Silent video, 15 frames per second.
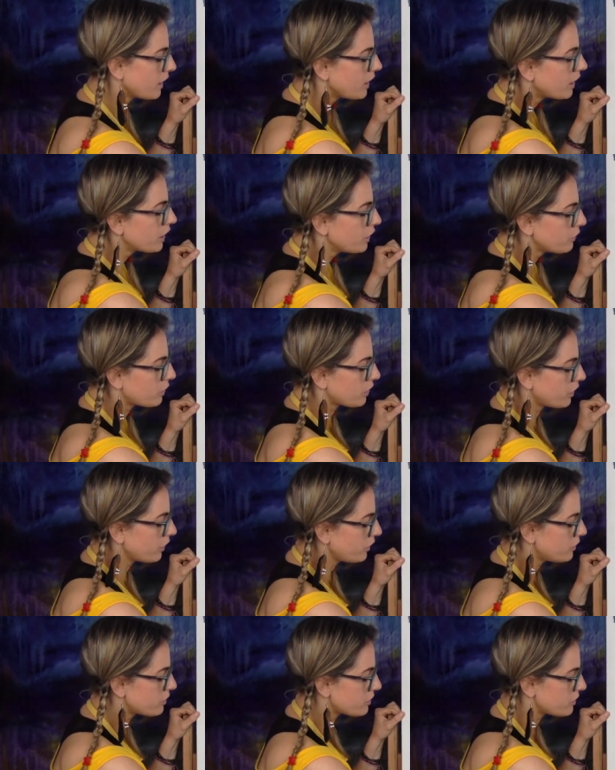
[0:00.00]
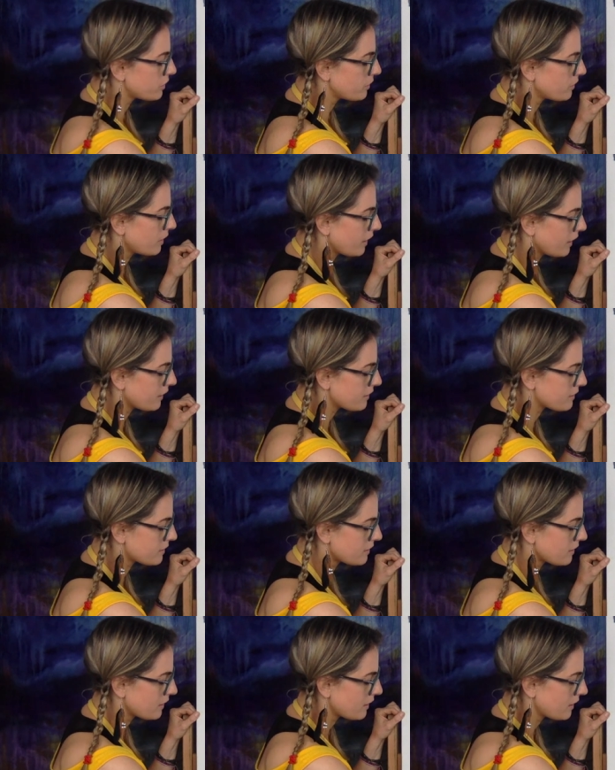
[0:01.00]
You could do
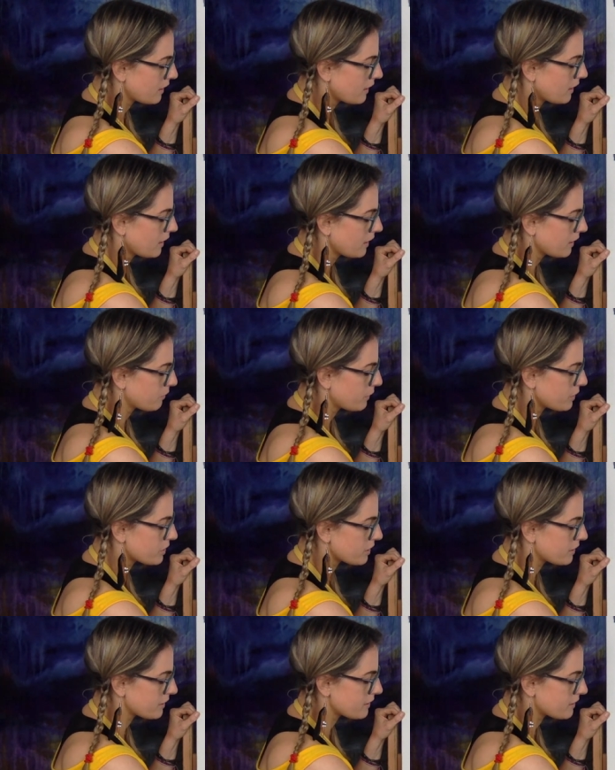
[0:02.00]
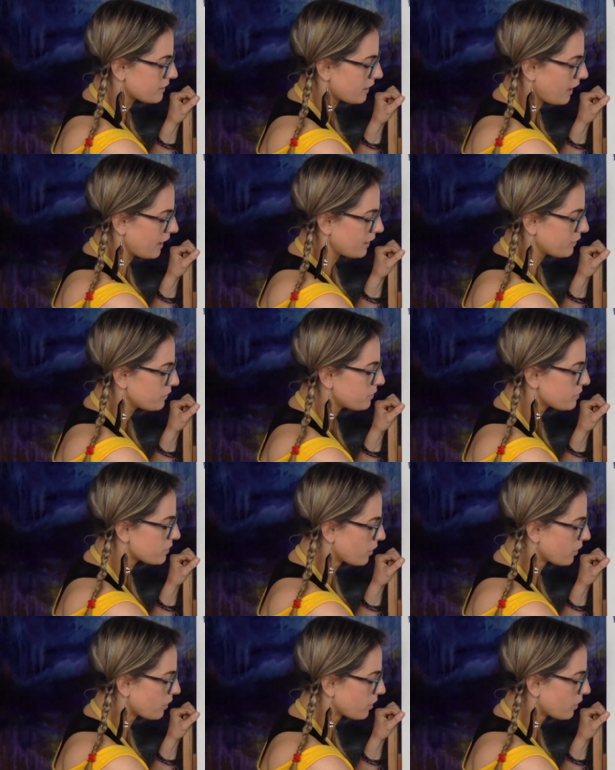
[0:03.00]
this, which are the scales